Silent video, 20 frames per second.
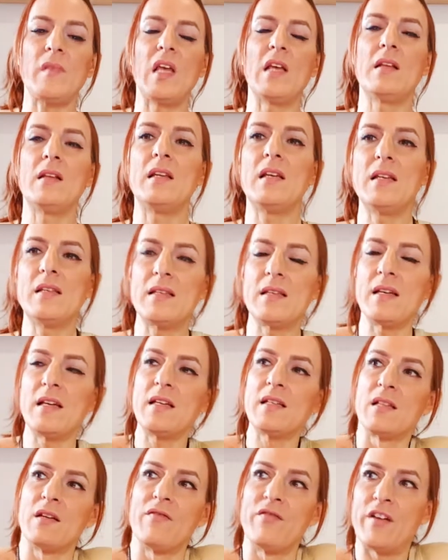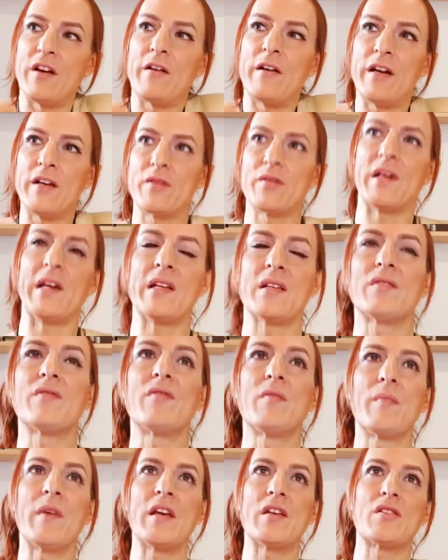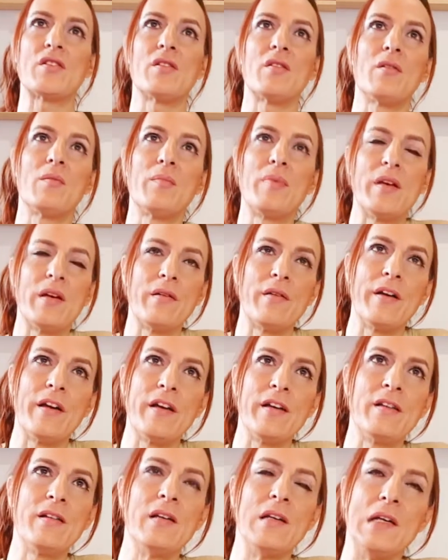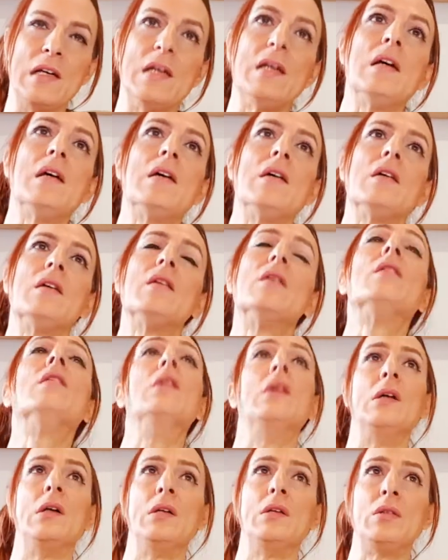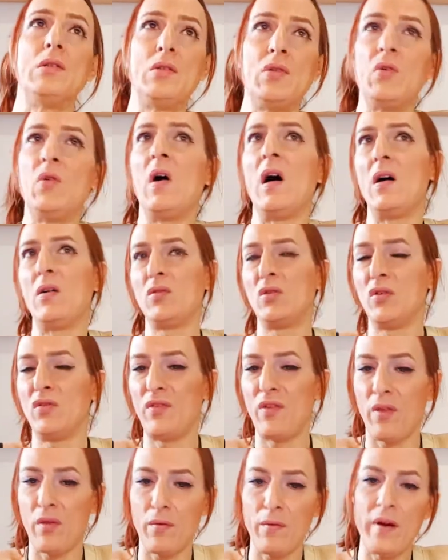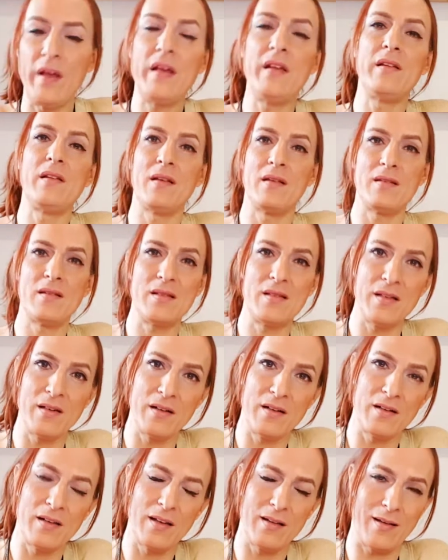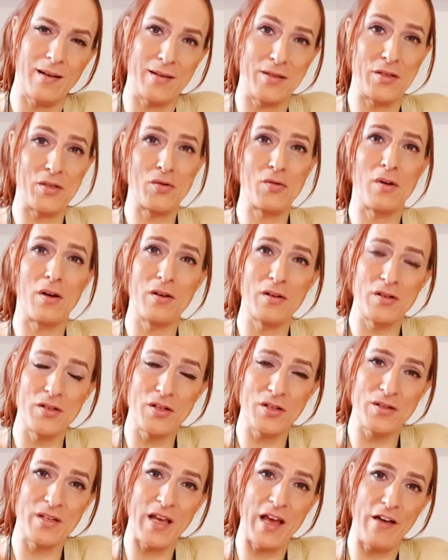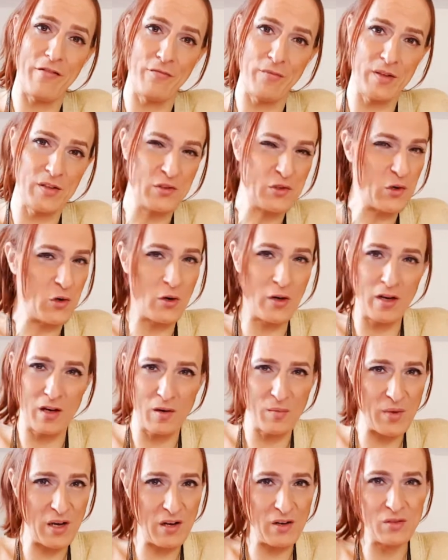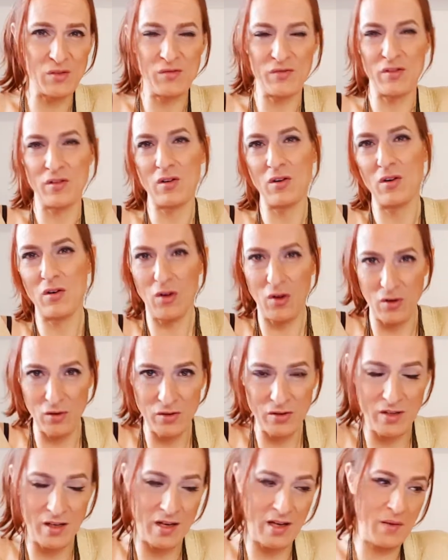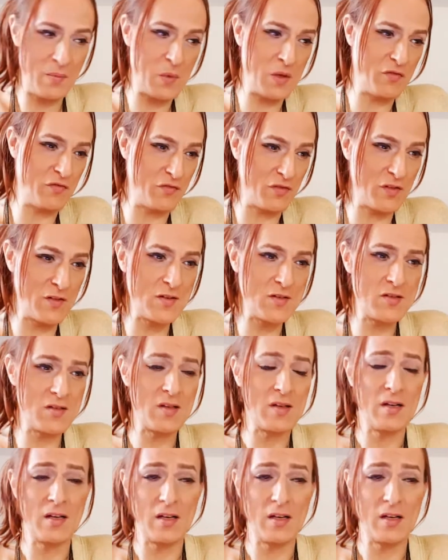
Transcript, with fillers: this is a very transformational period. Two out of three this year that astrologers have been talking about for a long time. The first